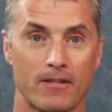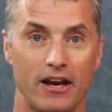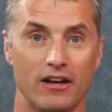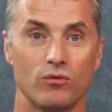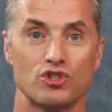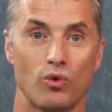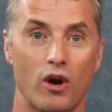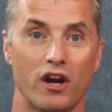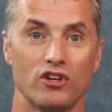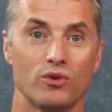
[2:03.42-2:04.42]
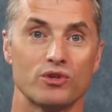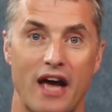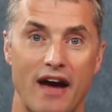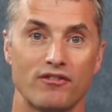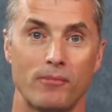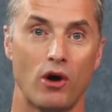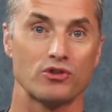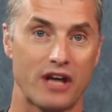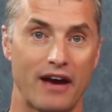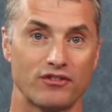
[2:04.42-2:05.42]
Okay? What you want to do is have the
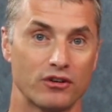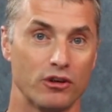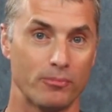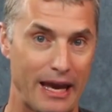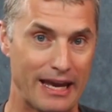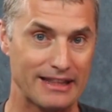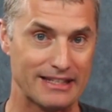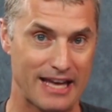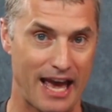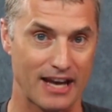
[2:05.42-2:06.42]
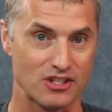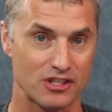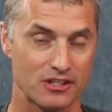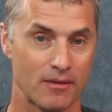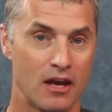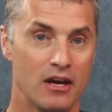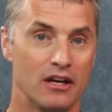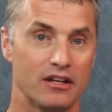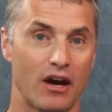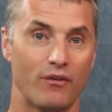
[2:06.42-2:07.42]
most after you pay the taxes.
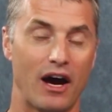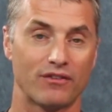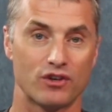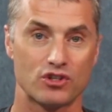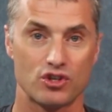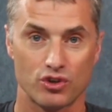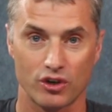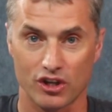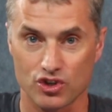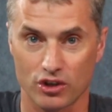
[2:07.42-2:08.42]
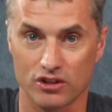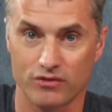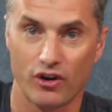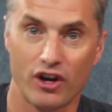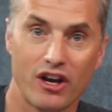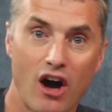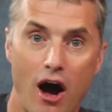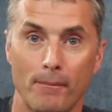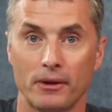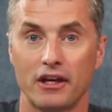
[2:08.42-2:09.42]
Now, Roth versus traditional is a very
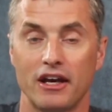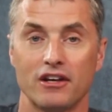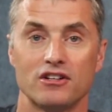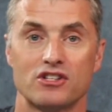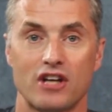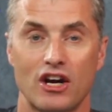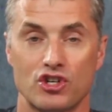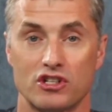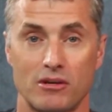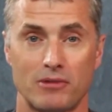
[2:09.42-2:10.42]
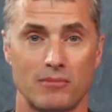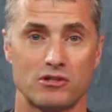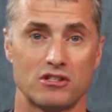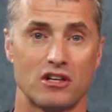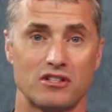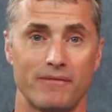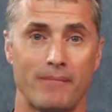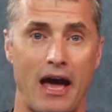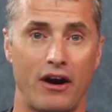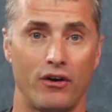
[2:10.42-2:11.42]
complicated discussion. Sometimes it doesn't even
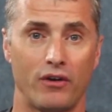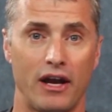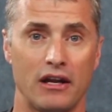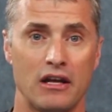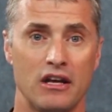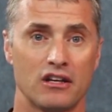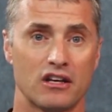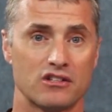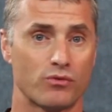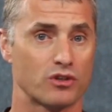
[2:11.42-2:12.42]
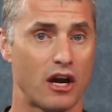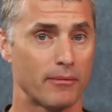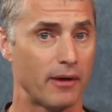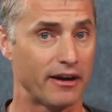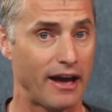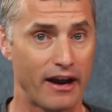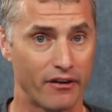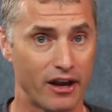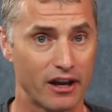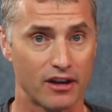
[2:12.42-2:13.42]
matter, right? Because if we're talking about an I
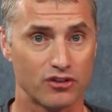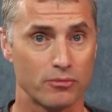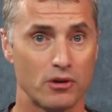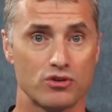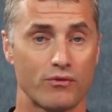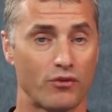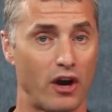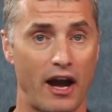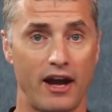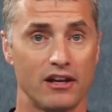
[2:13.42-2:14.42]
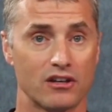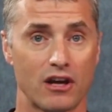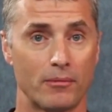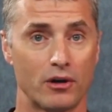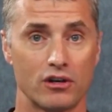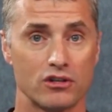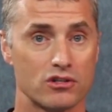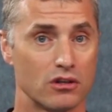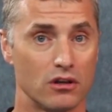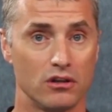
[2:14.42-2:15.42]
R A contribution for high income
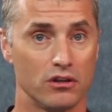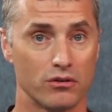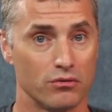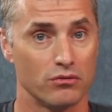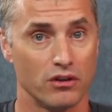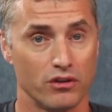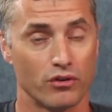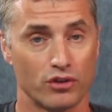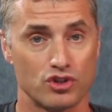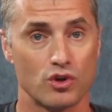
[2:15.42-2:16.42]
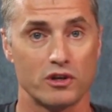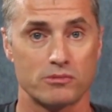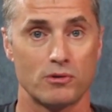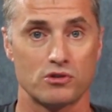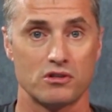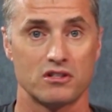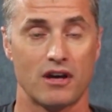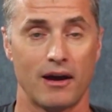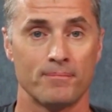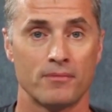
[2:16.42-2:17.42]
earners, uh, you're really your only choice most of the
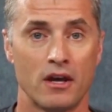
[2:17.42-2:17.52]
time